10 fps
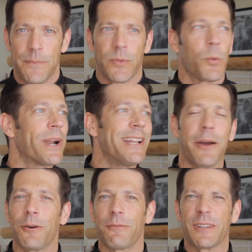Well, right now
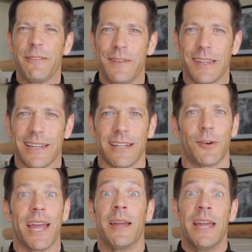I don't really feel like it.
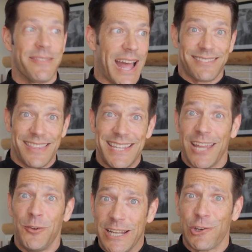Okay, that's the day
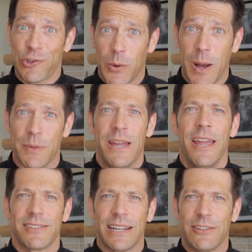you need to show up
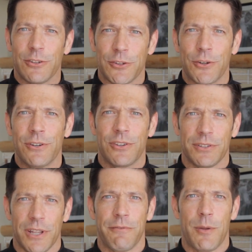because I need to learn to
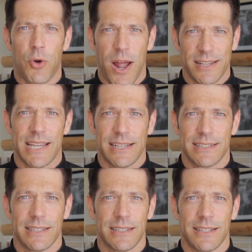love the process.